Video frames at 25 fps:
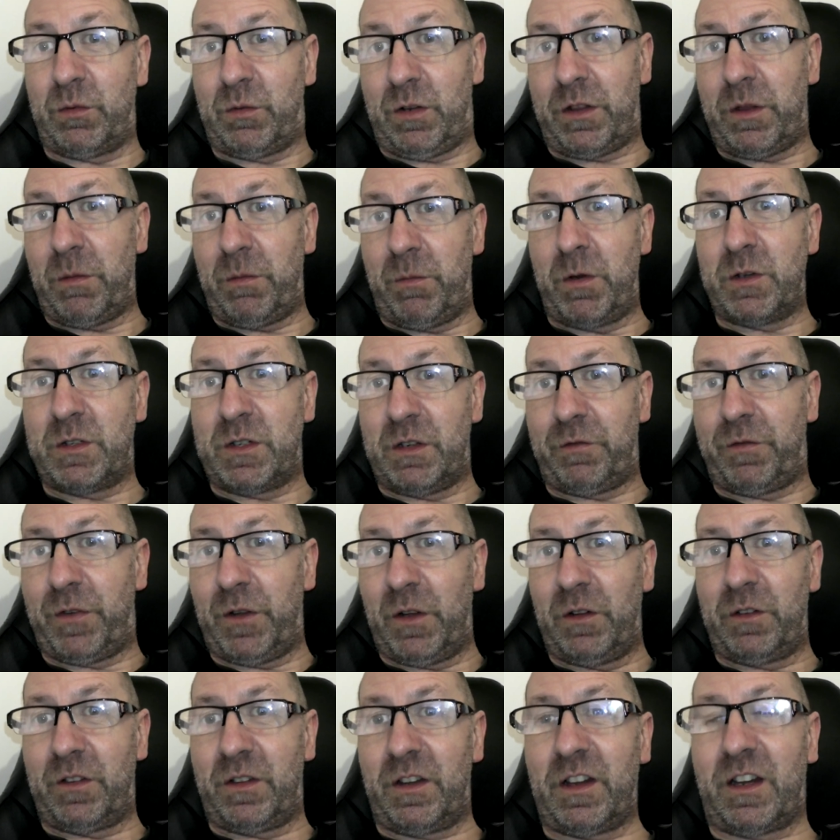did the music
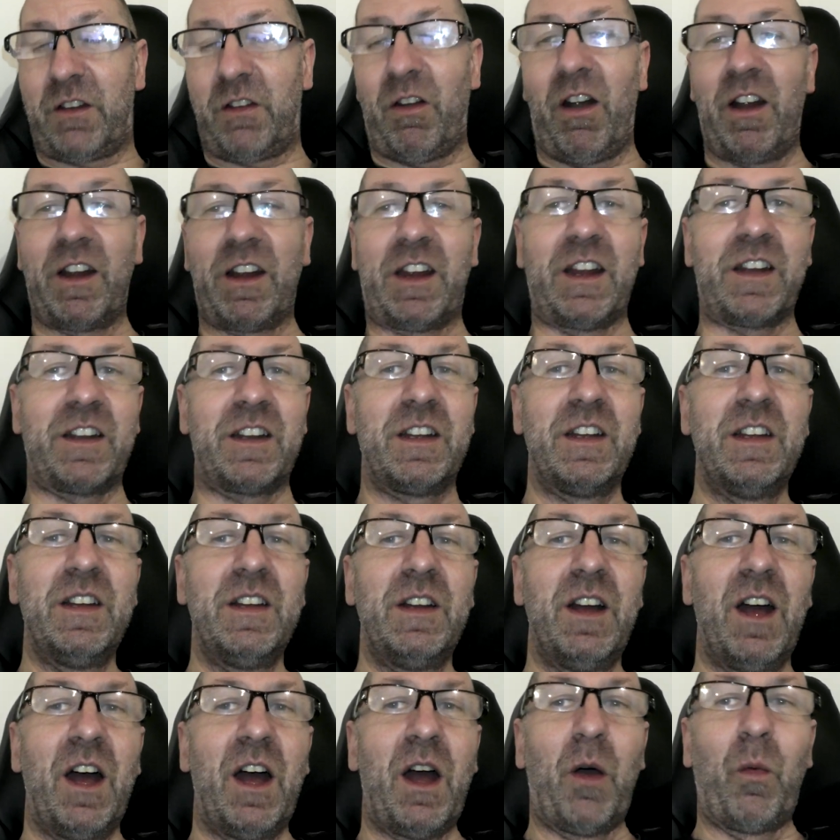for the Karate Kid.
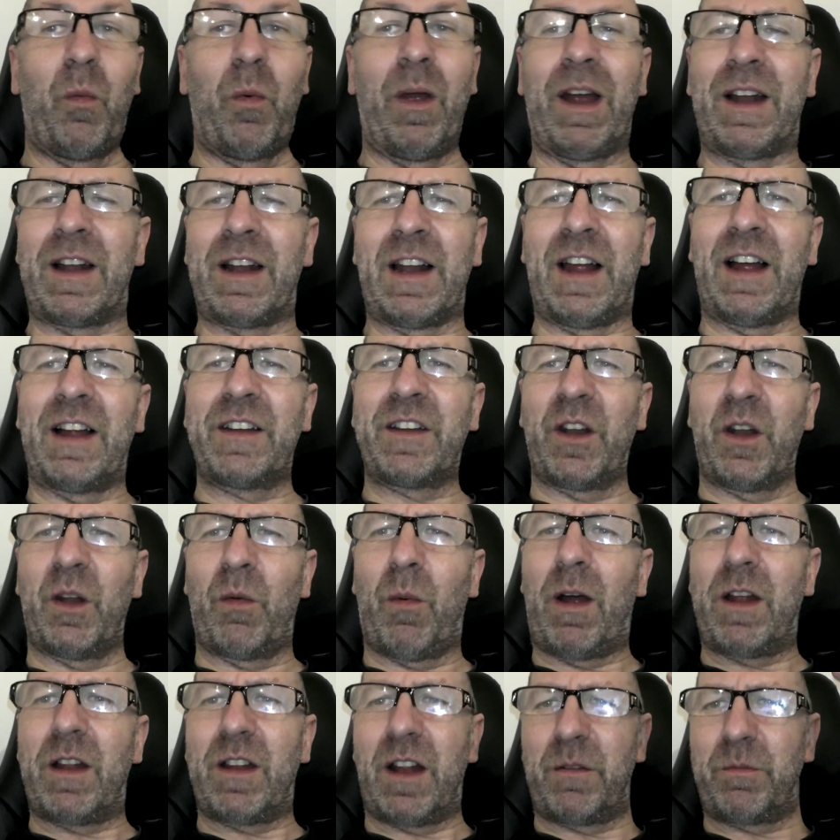Uh, weirdly, I don't know
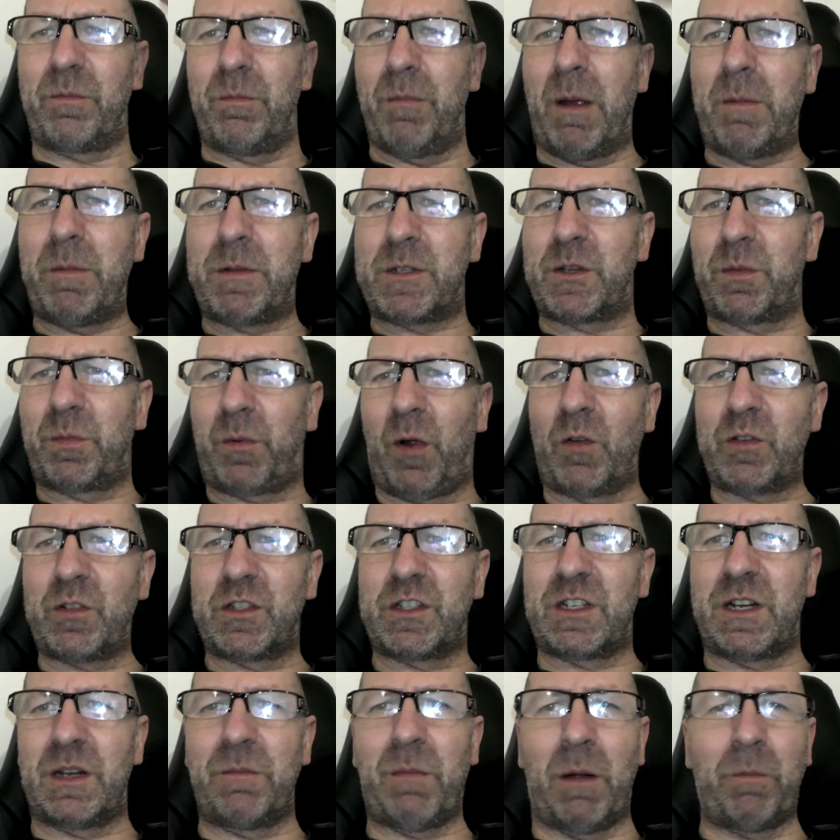why. Maybe
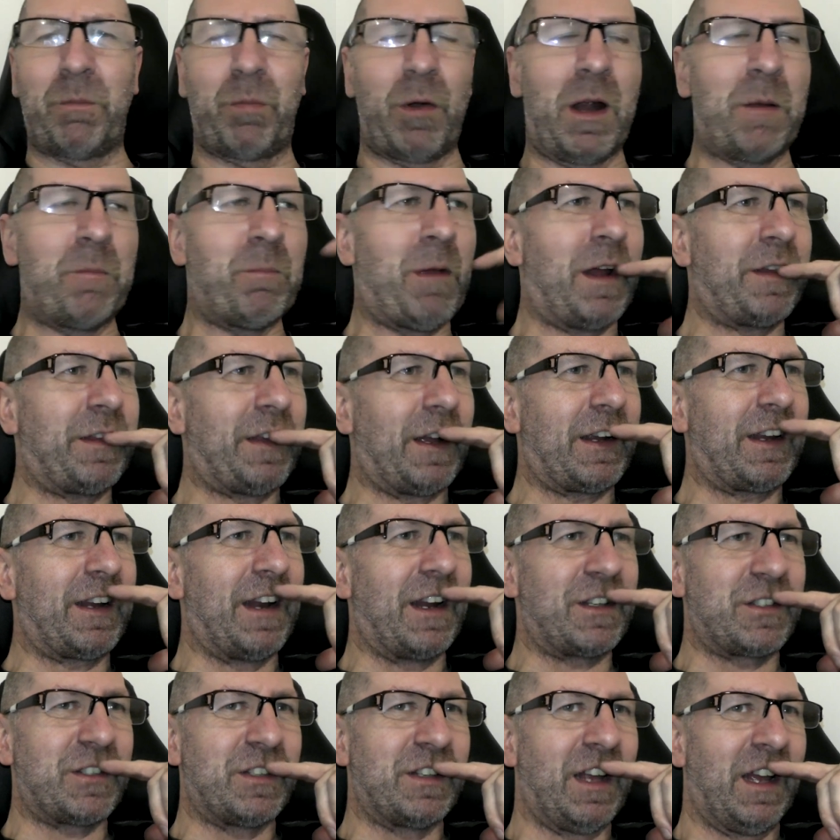subconsciously, my brain made that
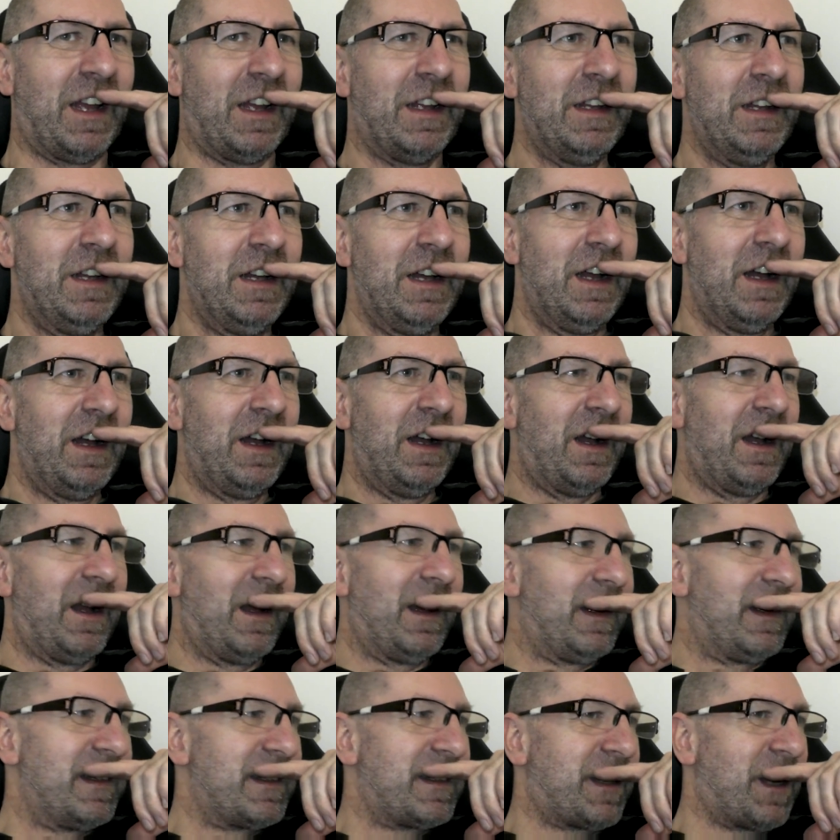connection there.
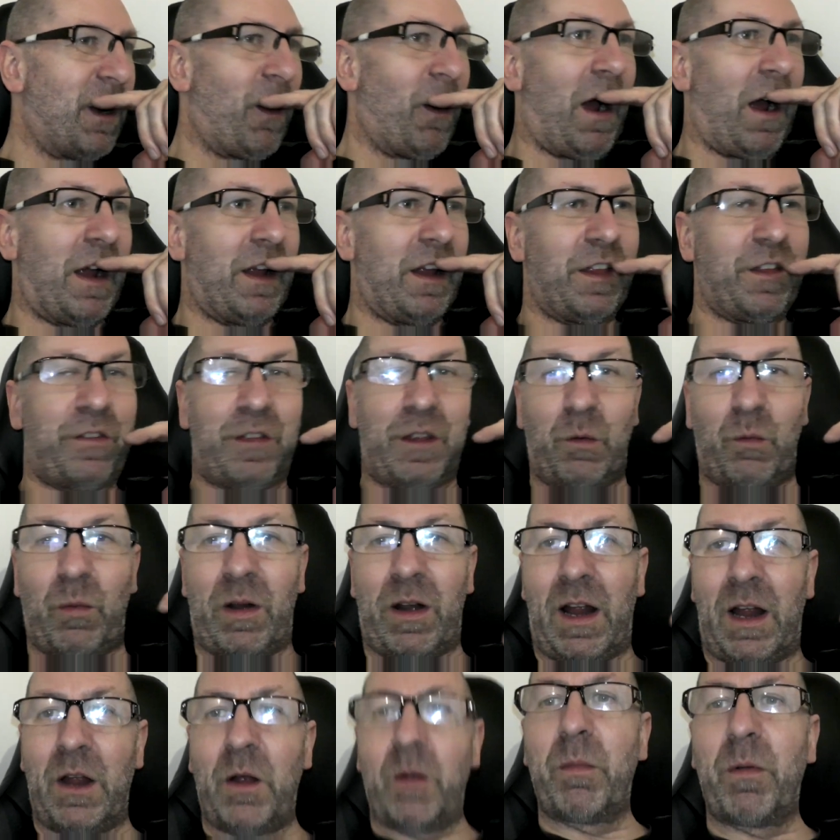Uh, so I think
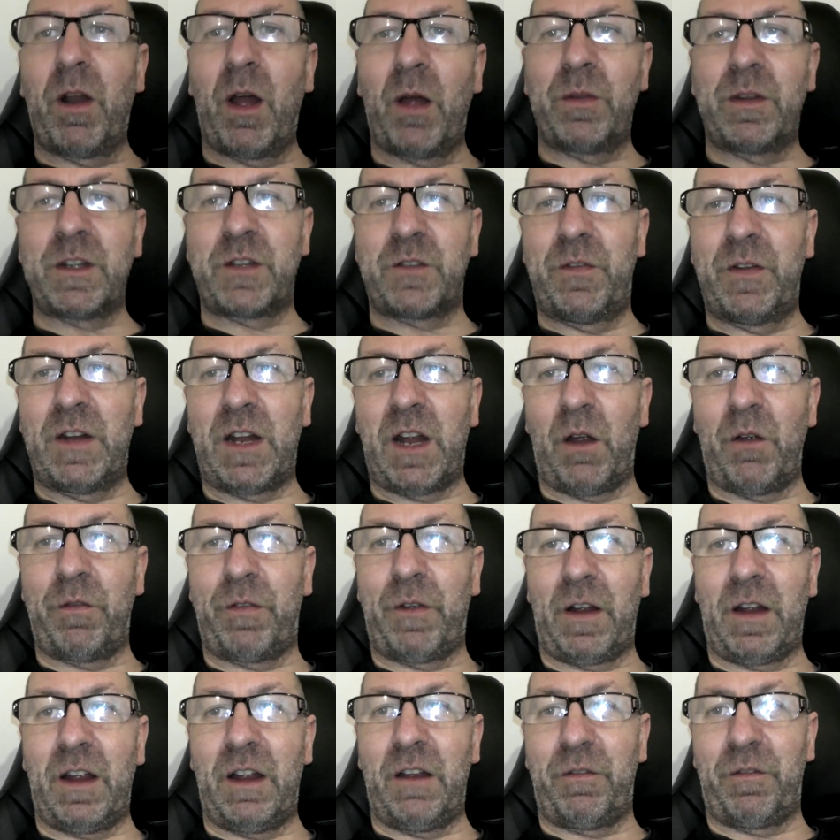when I upload this video,
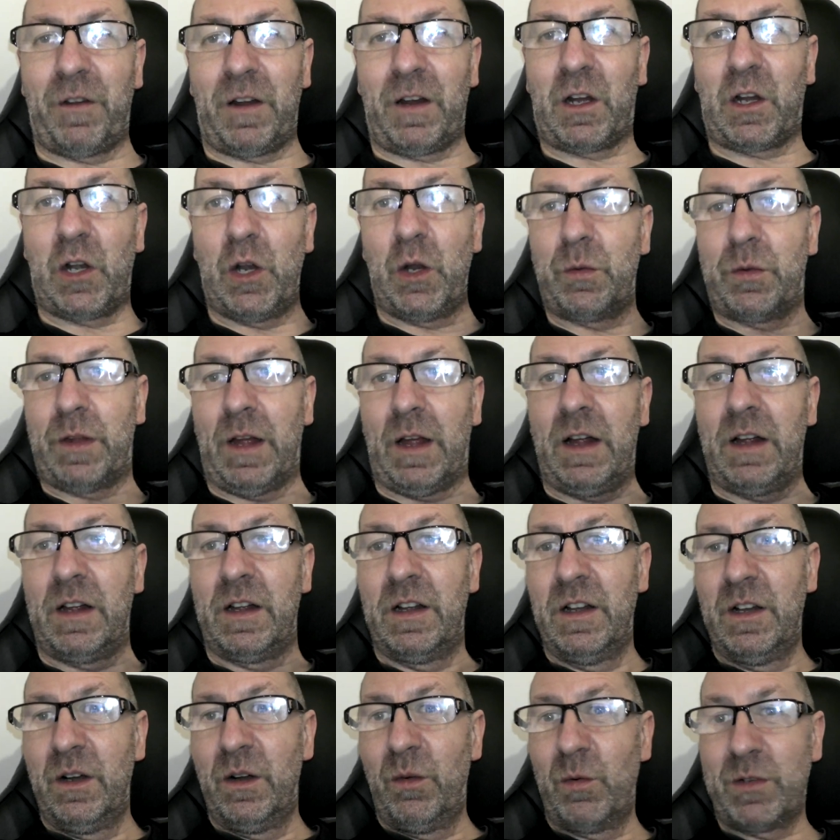if I if I include that,
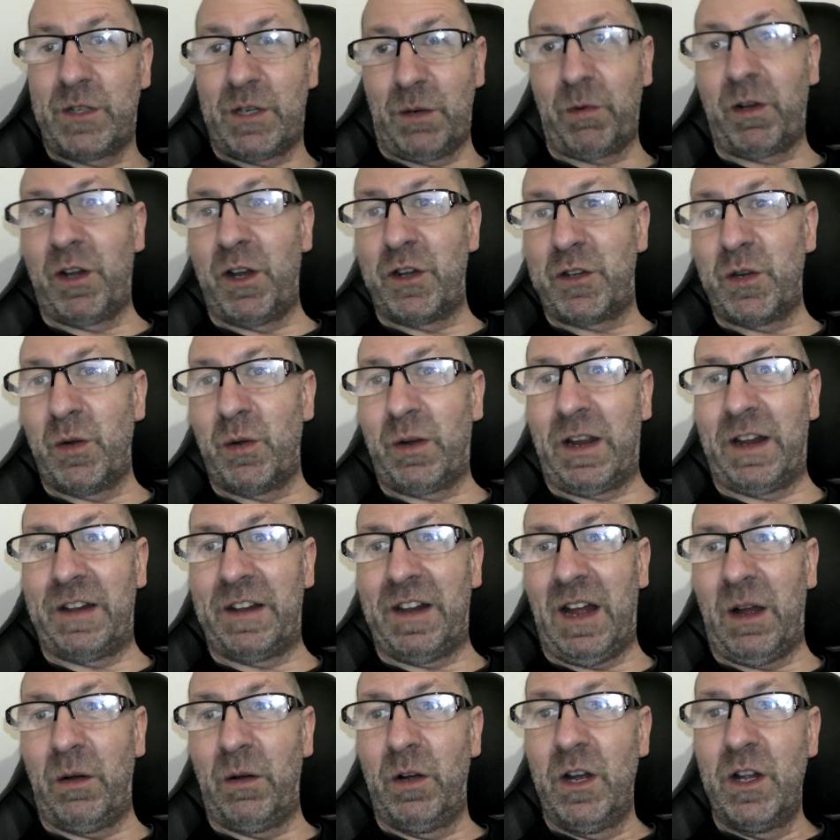which I'm going to do again
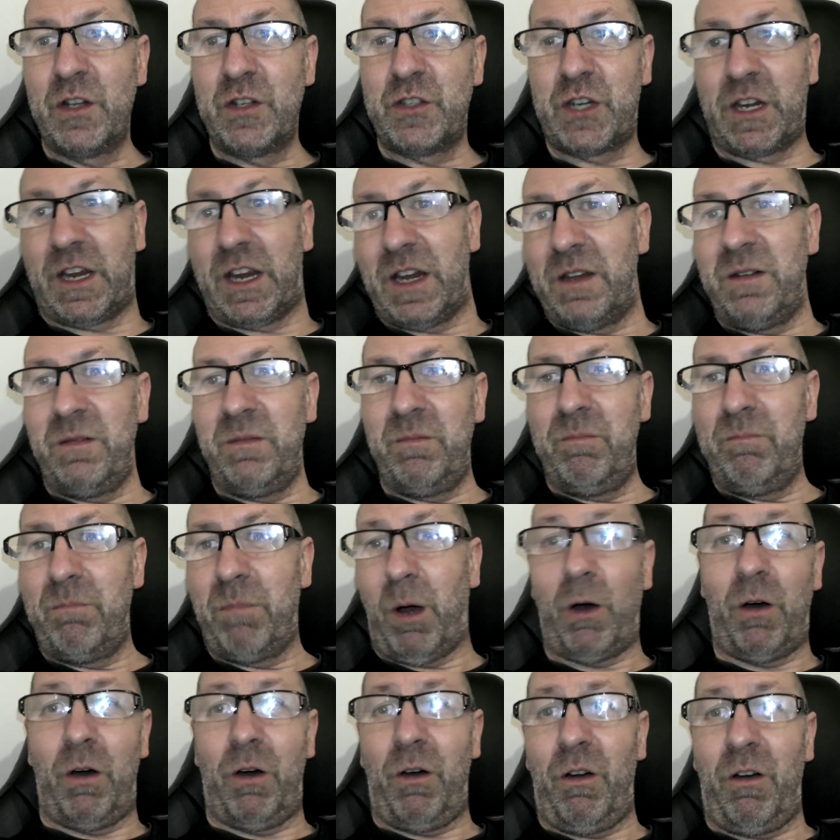now, chicken
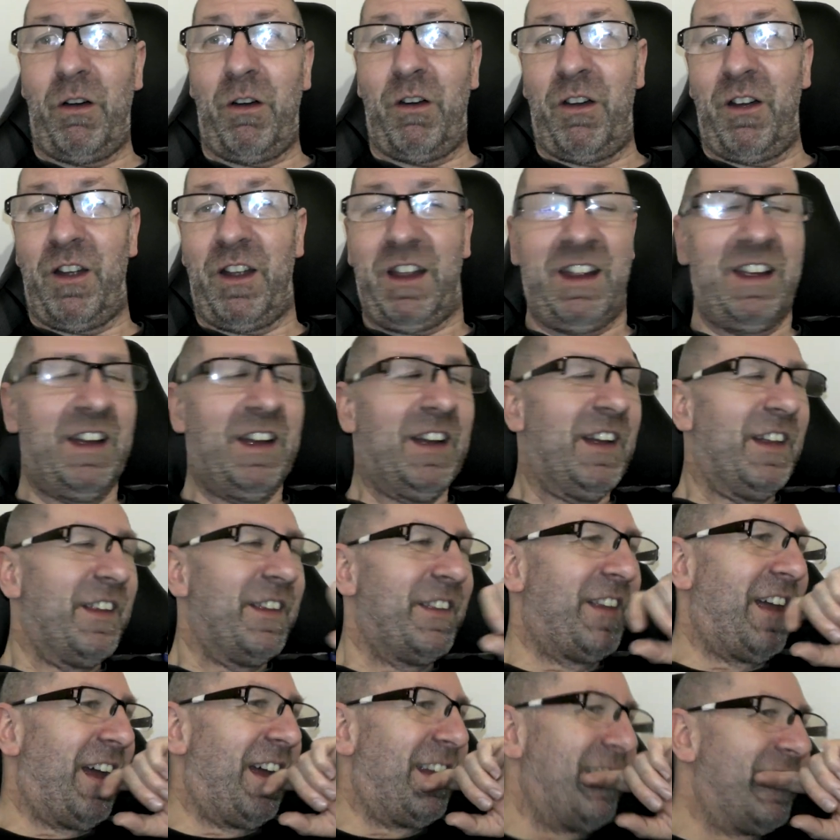boy,
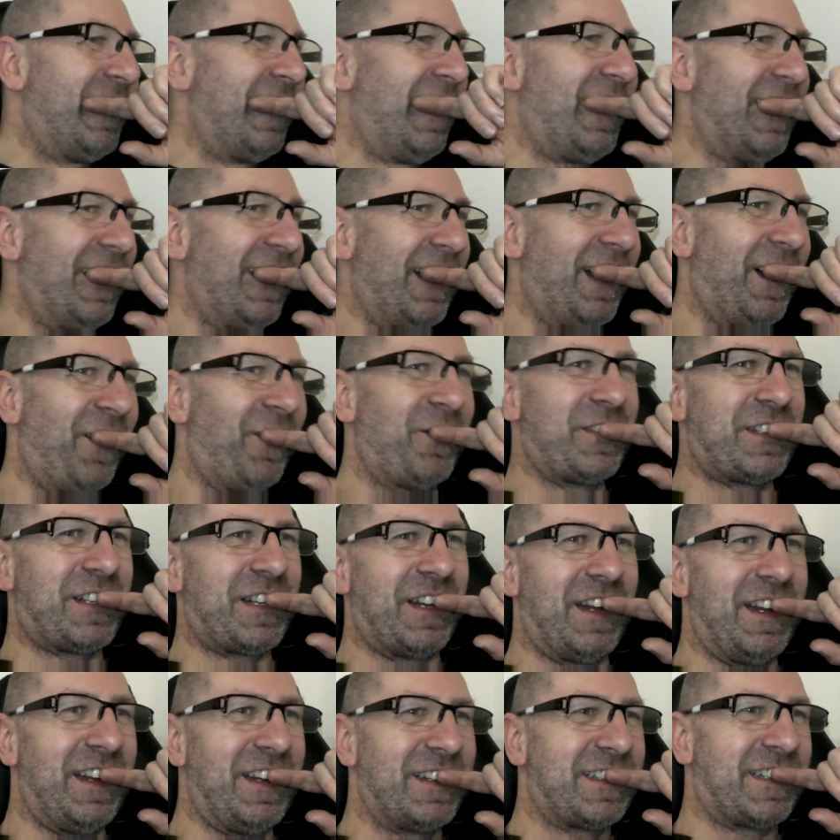then uh,
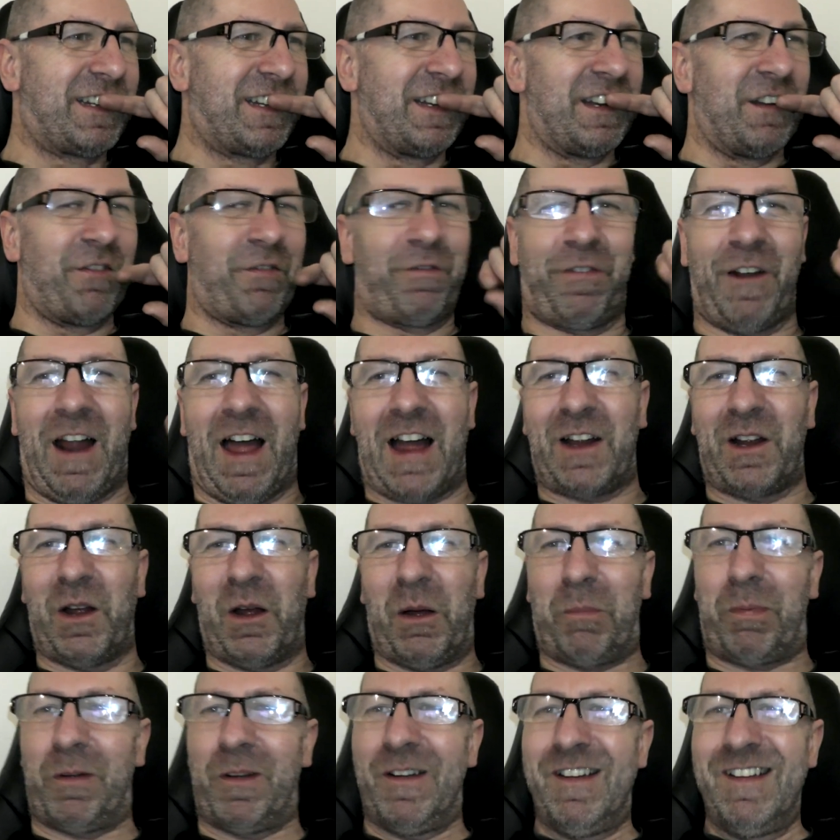obviously it's going to flag
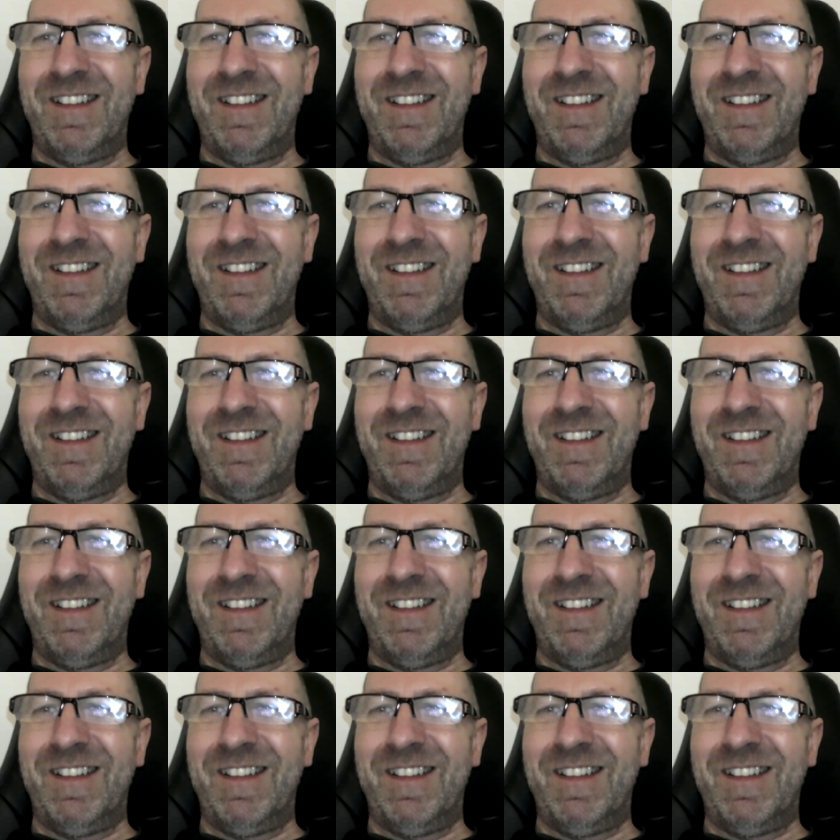up